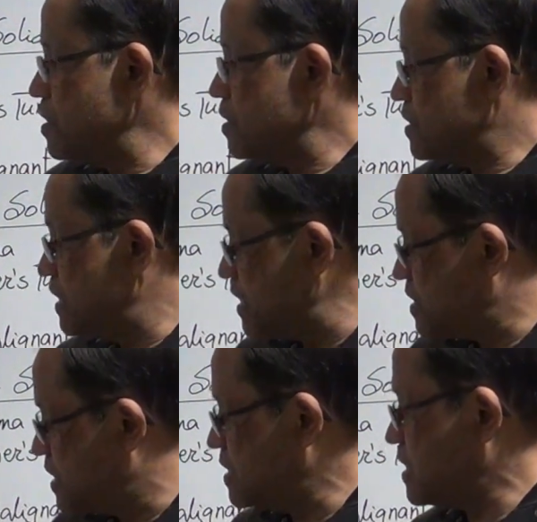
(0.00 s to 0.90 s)

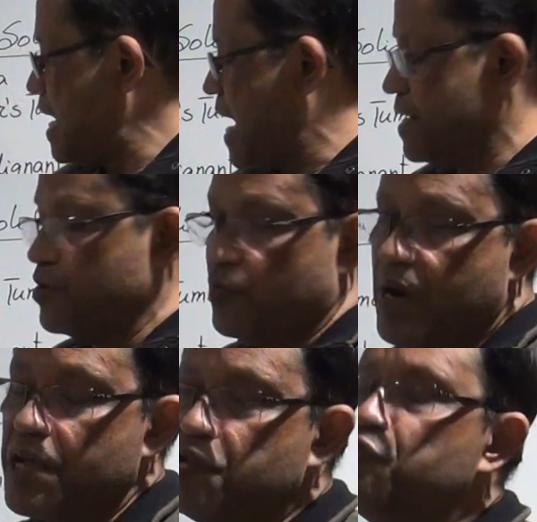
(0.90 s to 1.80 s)
serous cyst
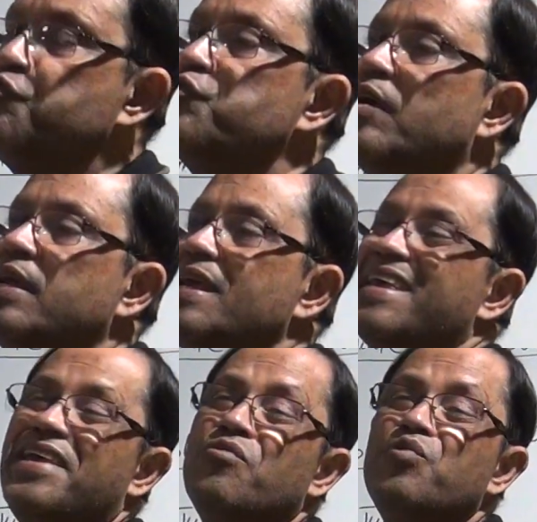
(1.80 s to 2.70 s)
adenoma, usually
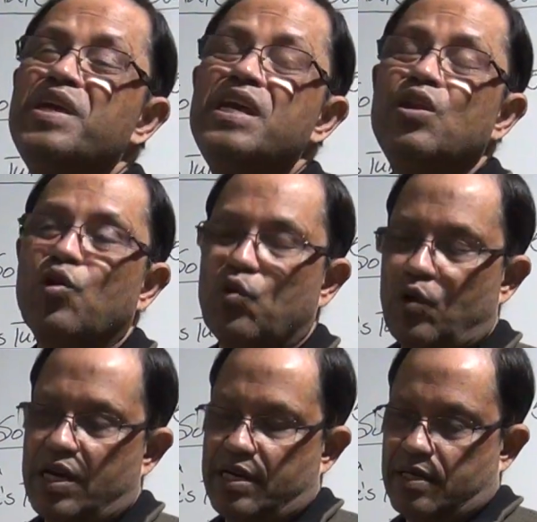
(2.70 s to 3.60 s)

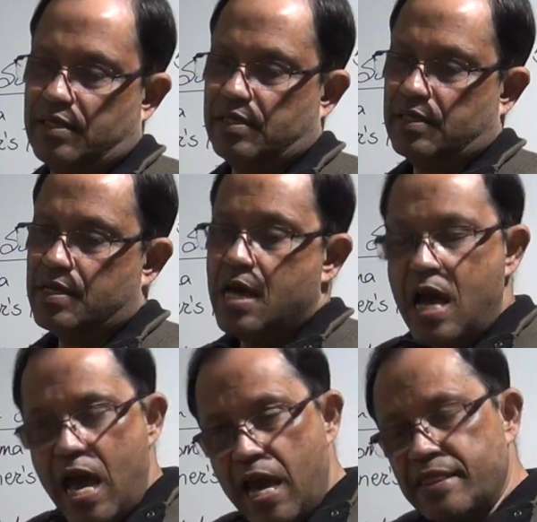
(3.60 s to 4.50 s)
unilocular,
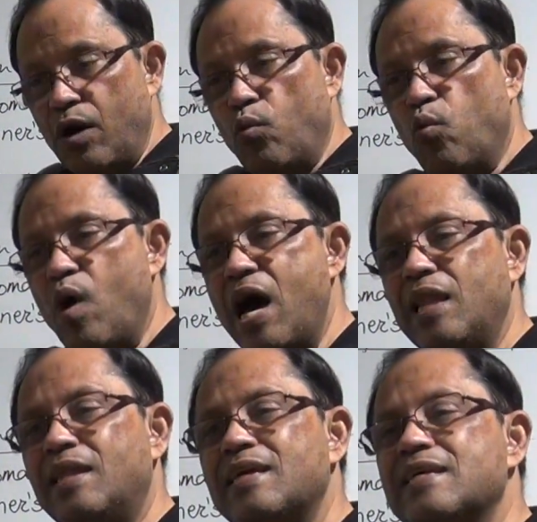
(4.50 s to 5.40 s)
and the
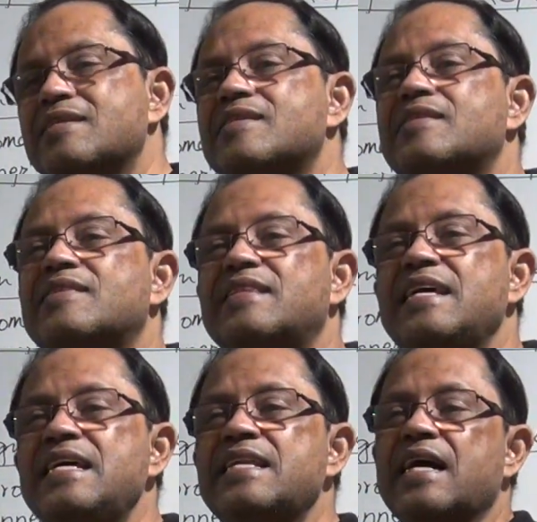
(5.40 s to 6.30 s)
wall is
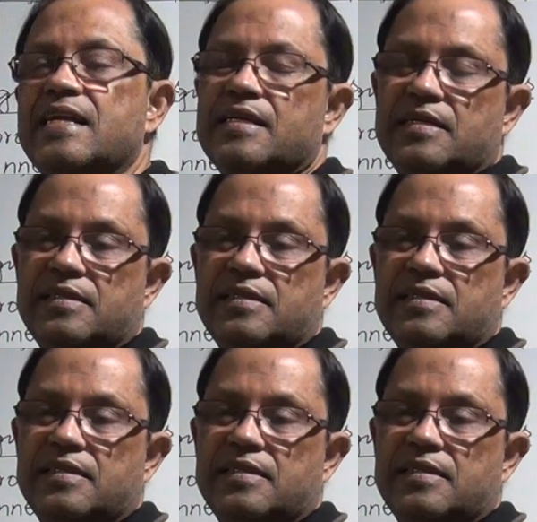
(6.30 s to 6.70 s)
thinner,